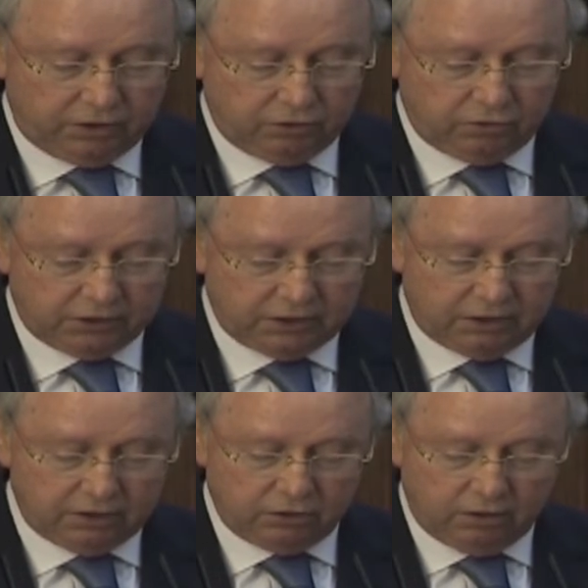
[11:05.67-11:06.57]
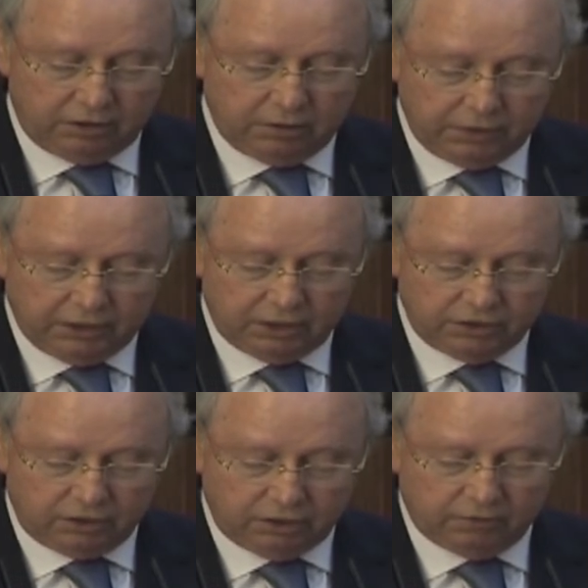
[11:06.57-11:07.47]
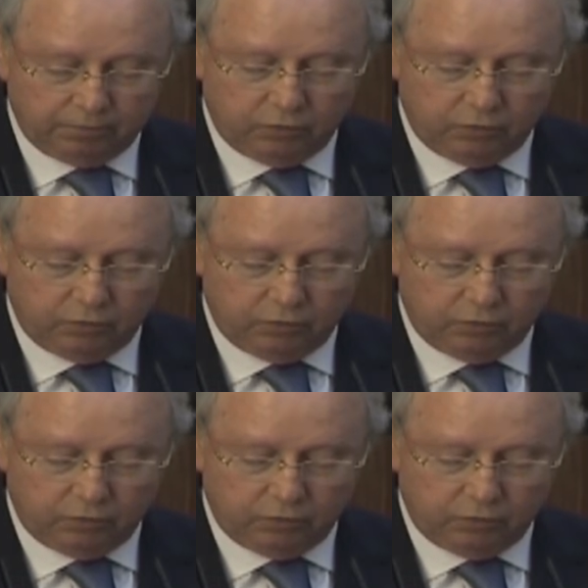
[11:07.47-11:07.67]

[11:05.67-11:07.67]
and concerns on the implication of